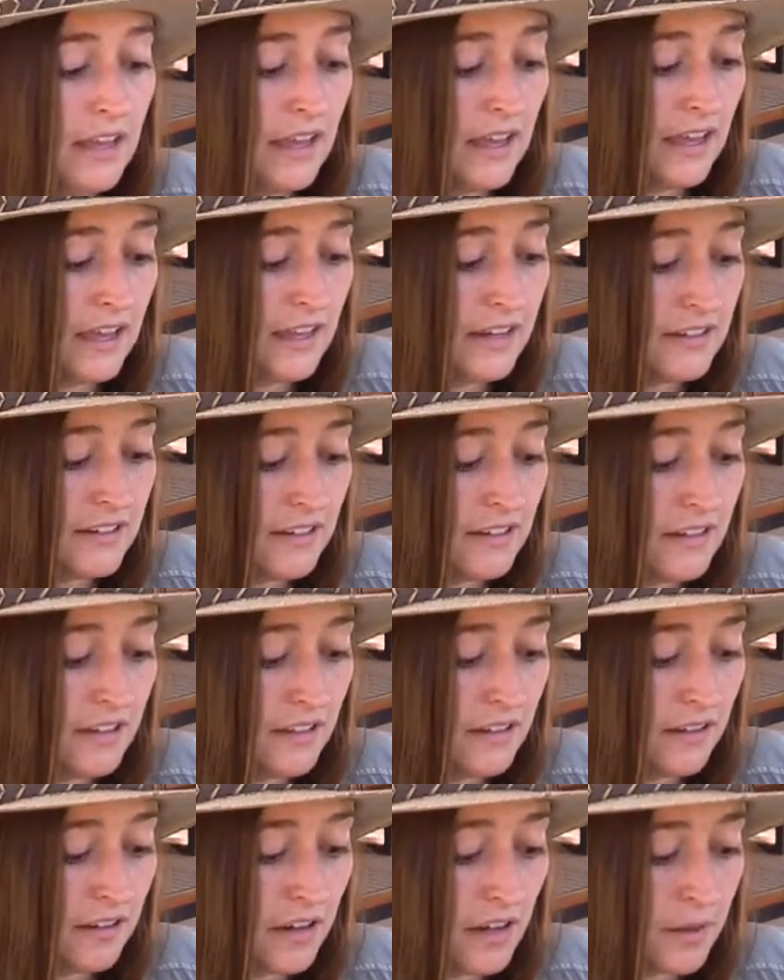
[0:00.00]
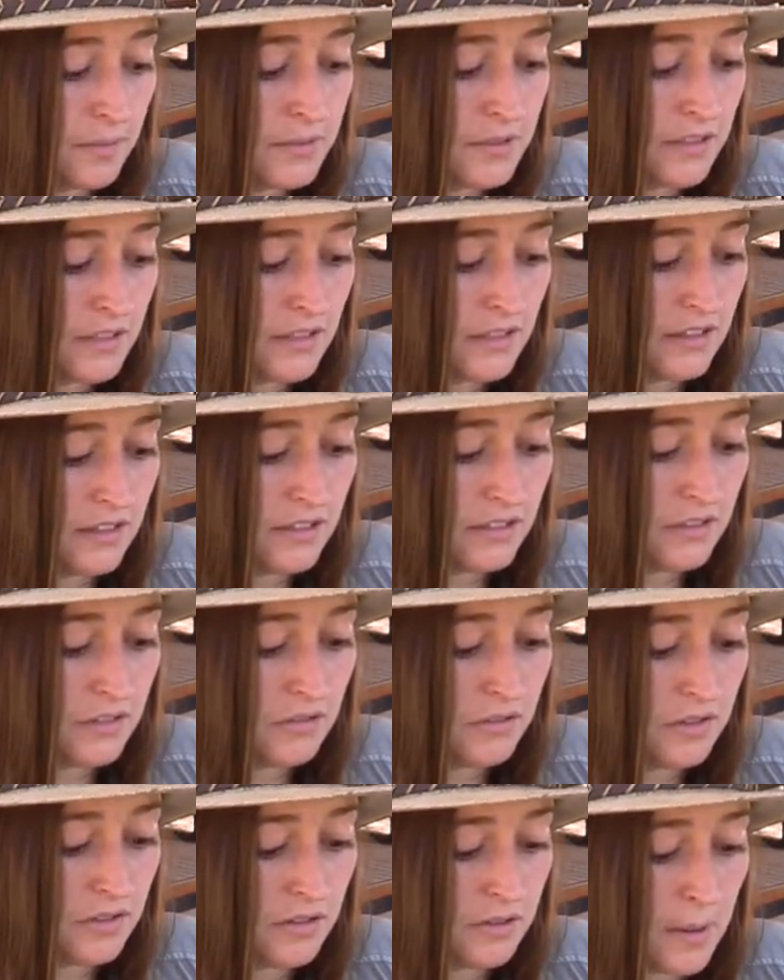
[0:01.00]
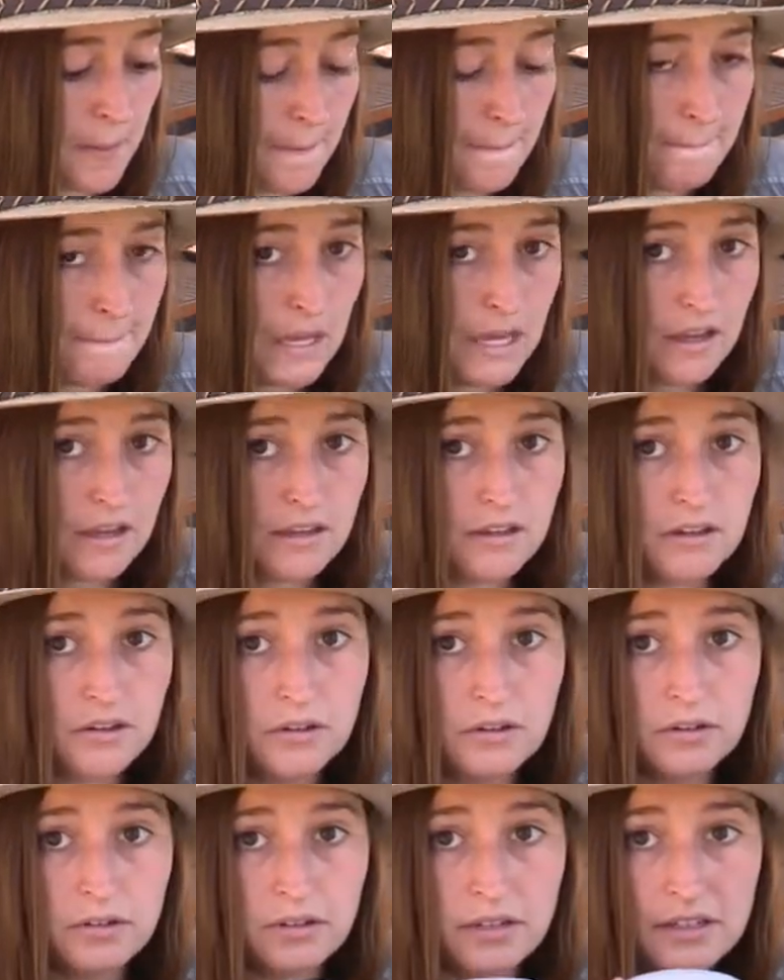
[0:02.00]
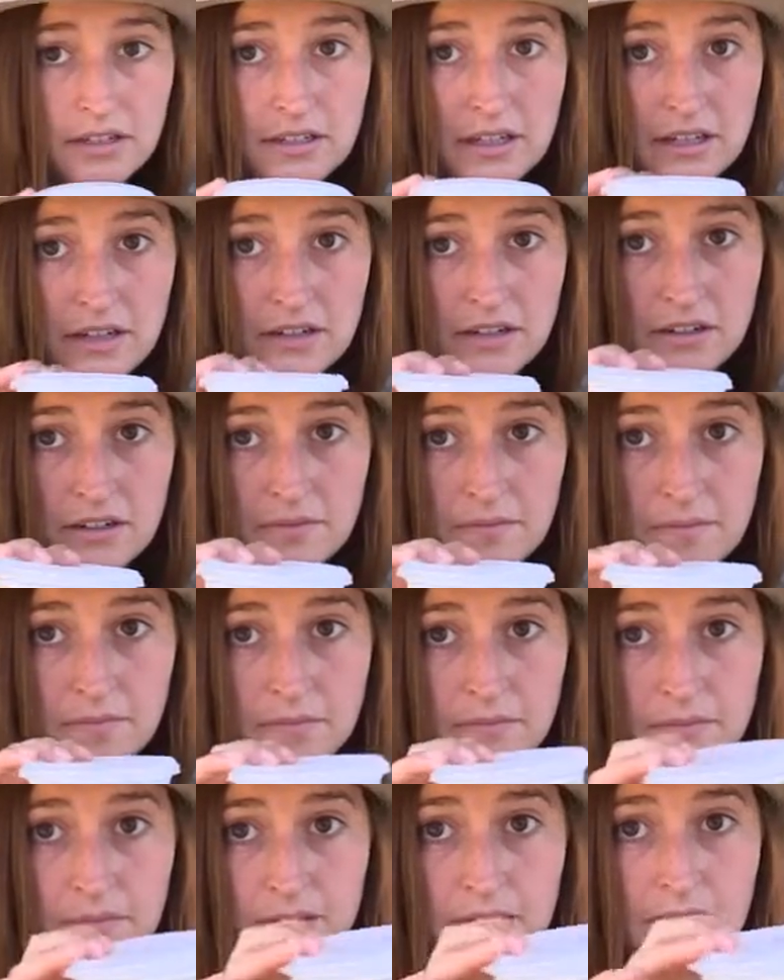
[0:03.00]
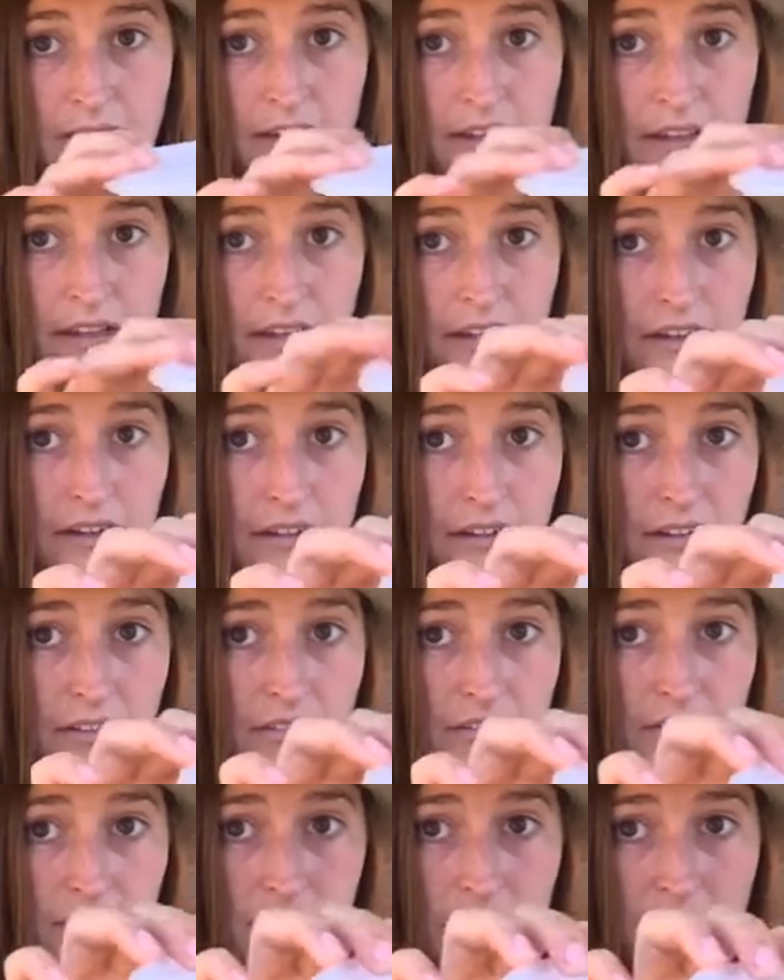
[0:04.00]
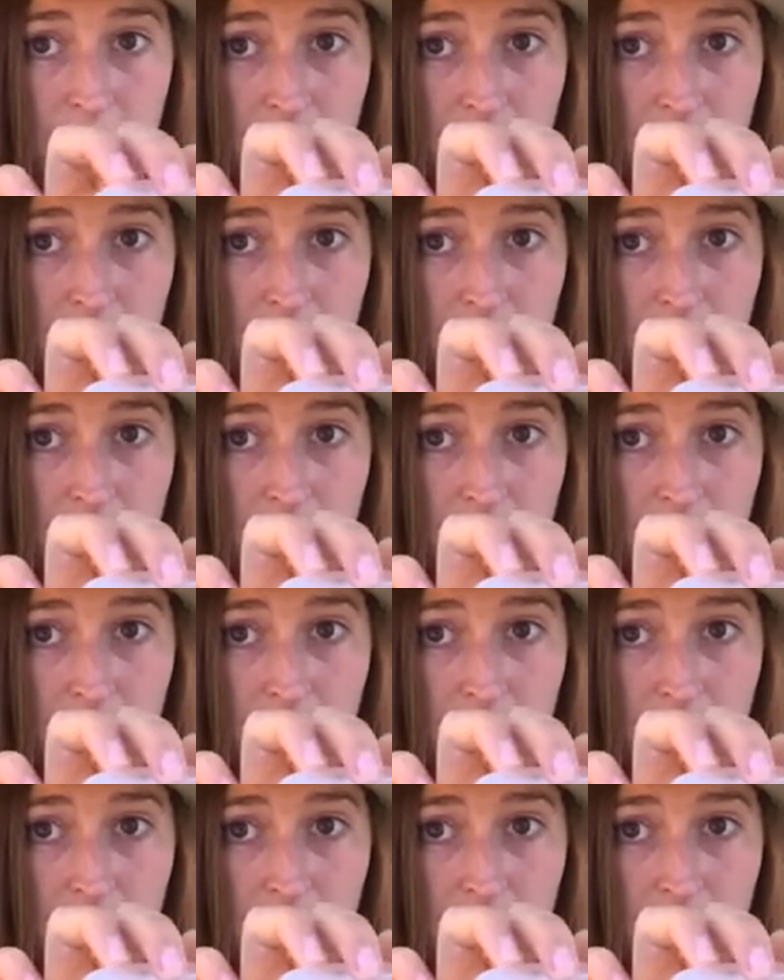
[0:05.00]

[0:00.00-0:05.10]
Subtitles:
And another option is you can make your own container out of an